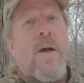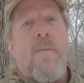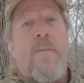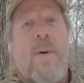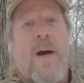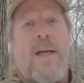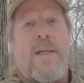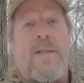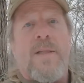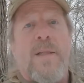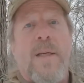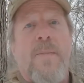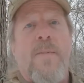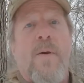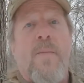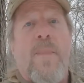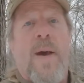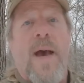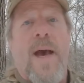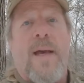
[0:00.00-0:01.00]
my
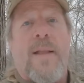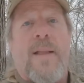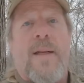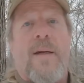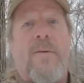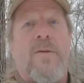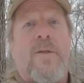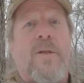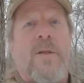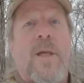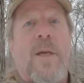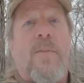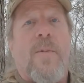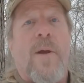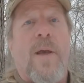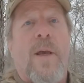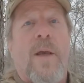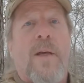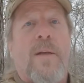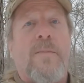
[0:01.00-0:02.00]
sleeping bag that I was
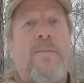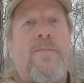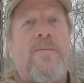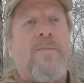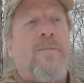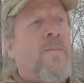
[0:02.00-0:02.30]
sleeping in